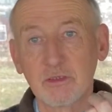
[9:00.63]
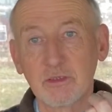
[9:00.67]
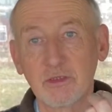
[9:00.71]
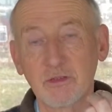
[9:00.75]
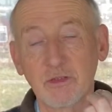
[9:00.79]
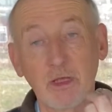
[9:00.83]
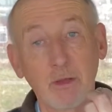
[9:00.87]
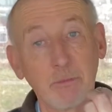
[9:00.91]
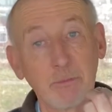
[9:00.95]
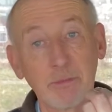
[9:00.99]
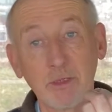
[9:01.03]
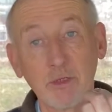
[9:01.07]

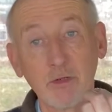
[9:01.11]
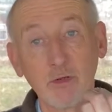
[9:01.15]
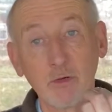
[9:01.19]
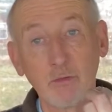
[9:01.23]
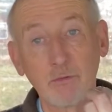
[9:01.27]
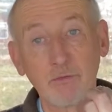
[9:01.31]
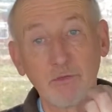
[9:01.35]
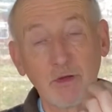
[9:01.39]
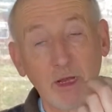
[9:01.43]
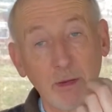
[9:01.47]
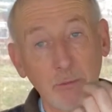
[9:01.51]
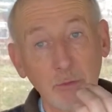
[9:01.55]
that would be
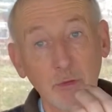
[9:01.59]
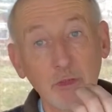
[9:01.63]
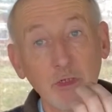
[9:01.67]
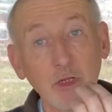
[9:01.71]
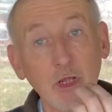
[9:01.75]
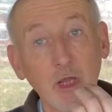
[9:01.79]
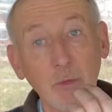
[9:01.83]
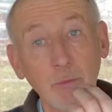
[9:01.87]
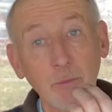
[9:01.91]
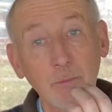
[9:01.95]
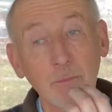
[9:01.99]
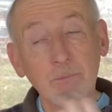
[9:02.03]
enough, I would
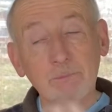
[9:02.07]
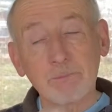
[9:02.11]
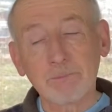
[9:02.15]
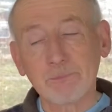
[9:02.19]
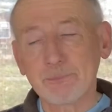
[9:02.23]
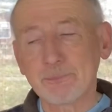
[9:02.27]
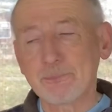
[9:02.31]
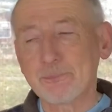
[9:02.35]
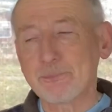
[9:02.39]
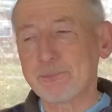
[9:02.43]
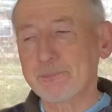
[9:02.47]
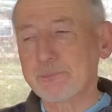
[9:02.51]
know.
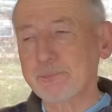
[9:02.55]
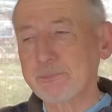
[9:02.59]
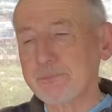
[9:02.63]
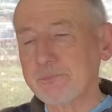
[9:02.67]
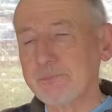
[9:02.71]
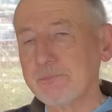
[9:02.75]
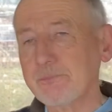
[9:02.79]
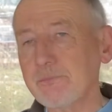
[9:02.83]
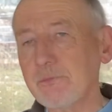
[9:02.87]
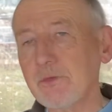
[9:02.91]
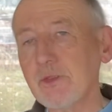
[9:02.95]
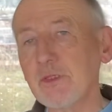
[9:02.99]

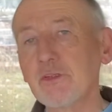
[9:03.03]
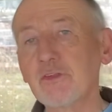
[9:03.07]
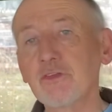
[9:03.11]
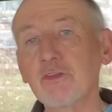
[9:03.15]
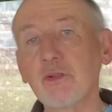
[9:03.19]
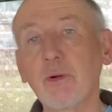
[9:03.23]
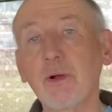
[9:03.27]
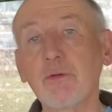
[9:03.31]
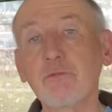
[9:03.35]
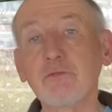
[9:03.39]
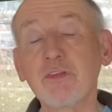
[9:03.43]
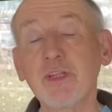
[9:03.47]

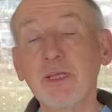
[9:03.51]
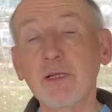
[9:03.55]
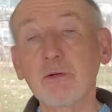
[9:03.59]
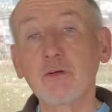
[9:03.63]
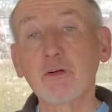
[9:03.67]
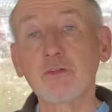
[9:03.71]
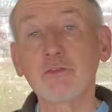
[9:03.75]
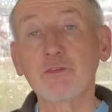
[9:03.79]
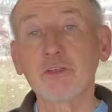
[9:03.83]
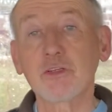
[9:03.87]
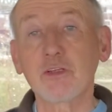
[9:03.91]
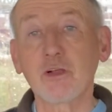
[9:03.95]
So I've now
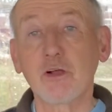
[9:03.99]
got to